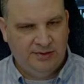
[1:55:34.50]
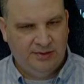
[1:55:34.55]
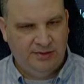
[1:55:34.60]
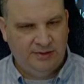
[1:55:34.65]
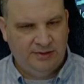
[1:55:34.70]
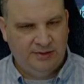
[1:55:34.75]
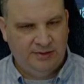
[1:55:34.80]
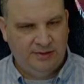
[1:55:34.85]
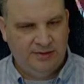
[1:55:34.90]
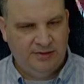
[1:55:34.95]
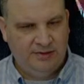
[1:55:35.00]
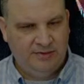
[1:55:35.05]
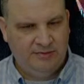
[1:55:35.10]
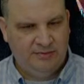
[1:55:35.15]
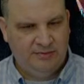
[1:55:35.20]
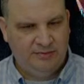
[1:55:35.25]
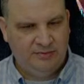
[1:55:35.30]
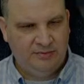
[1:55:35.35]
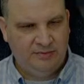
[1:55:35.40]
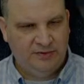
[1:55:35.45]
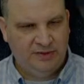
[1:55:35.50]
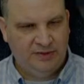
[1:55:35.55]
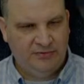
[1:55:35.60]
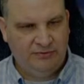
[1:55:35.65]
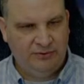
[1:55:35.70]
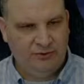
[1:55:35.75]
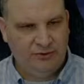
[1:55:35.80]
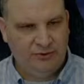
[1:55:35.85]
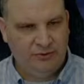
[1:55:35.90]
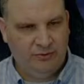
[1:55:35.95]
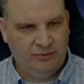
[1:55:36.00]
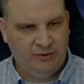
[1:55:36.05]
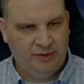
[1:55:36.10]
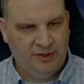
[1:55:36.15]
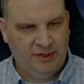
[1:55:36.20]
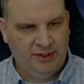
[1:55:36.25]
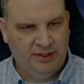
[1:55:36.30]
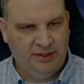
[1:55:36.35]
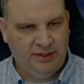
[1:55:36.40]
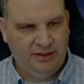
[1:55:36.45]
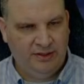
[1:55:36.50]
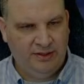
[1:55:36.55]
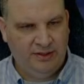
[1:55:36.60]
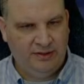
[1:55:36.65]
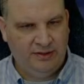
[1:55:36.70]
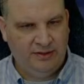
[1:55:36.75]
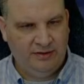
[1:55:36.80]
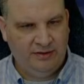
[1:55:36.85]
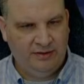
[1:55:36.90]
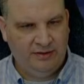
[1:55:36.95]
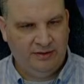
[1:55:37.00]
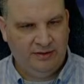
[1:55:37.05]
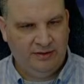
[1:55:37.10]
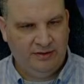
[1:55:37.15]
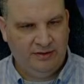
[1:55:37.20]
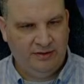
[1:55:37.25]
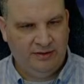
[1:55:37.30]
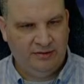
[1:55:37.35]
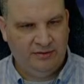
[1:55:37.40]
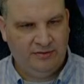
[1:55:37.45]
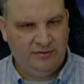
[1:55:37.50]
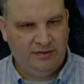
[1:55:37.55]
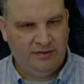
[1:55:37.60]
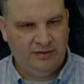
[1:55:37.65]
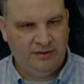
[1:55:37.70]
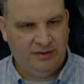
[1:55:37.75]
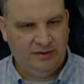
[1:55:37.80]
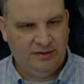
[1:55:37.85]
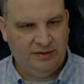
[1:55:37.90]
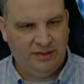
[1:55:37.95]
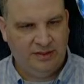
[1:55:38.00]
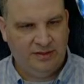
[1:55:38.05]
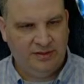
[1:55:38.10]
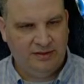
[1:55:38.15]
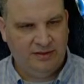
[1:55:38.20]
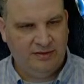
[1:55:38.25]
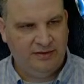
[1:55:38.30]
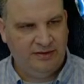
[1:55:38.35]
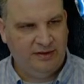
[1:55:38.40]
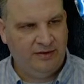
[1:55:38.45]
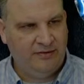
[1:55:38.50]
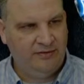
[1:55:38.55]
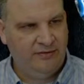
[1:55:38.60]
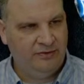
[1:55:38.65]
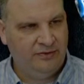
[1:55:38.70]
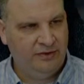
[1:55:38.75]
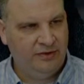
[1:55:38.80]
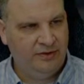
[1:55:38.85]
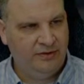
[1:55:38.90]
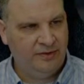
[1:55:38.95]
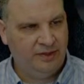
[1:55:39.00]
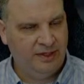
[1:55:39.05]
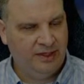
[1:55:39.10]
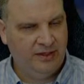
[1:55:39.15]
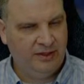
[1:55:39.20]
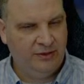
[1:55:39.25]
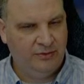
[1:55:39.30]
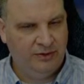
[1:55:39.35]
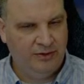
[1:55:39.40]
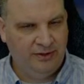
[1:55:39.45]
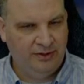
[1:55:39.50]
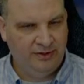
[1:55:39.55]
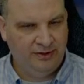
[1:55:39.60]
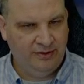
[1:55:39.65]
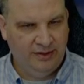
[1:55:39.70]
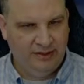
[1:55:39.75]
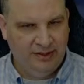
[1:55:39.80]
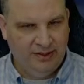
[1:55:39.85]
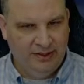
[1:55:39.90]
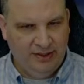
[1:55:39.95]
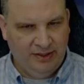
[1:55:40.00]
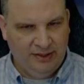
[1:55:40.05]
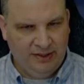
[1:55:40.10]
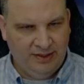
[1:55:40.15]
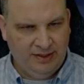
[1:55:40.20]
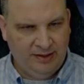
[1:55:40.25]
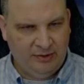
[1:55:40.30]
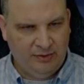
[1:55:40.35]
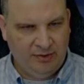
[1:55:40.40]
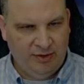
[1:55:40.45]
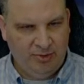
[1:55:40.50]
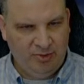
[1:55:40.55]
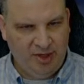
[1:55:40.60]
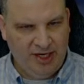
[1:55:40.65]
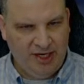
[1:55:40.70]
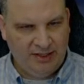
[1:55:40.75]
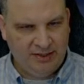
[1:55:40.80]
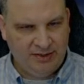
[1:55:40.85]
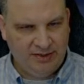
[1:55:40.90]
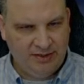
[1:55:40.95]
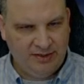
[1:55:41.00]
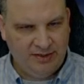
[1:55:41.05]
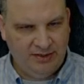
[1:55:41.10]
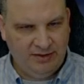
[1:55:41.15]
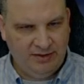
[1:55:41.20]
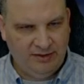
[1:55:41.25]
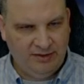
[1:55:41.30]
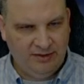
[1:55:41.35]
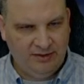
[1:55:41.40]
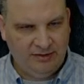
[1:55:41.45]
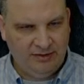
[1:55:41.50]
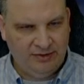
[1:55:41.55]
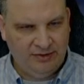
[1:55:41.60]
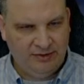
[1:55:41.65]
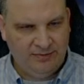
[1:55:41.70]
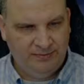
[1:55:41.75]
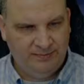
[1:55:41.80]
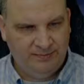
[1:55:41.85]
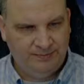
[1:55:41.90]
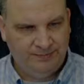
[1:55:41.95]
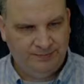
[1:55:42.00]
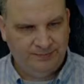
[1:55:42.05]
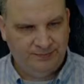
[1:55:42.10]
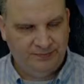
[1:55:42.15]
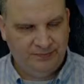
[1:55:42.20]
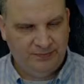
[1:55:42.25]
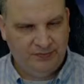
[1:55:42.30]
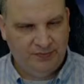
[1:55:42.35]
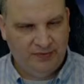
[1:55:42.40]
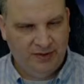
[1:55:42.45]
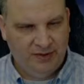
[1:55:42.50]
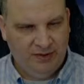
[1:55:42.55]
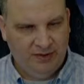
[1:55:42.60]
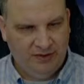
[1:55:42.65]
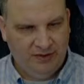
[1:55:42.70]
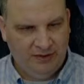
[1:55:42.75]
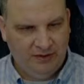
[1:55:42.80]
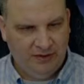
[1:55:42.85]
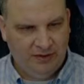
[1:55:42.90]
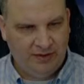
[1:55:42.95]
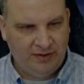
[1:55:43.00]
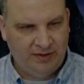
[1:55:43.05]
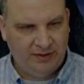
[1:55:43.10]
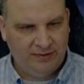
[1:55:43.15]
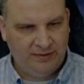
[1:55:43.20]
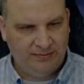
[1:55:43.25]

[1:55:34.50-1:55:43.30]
Um, that first order didn't. Uh, you know, he does does have uh, Kylo in there. Kylo Ren Mast is in there, so yuck.